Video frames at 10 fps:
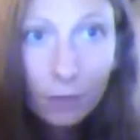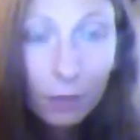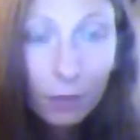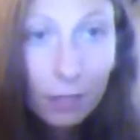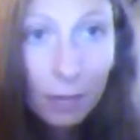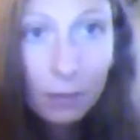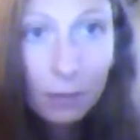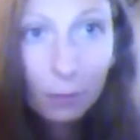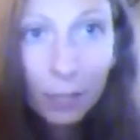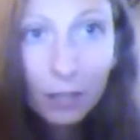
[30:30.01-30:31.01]
different types
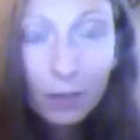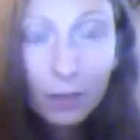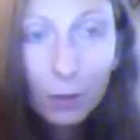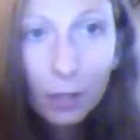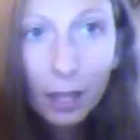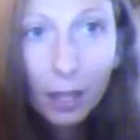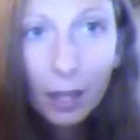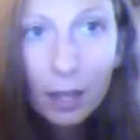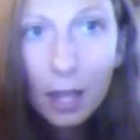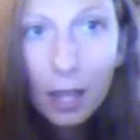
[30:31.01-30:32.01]
of readings you can
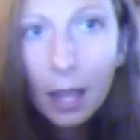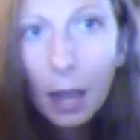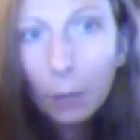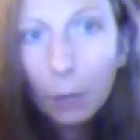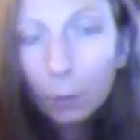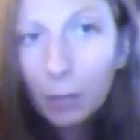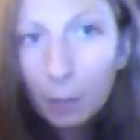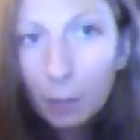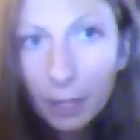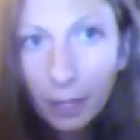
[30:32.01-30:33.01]
get. I will be
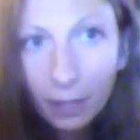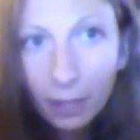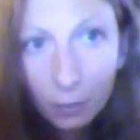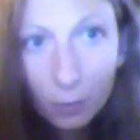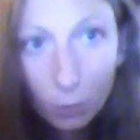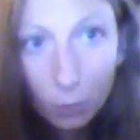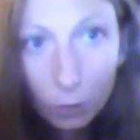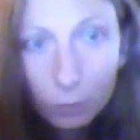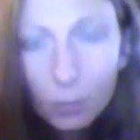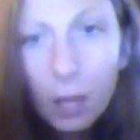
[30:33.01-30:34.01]
updating it in the future.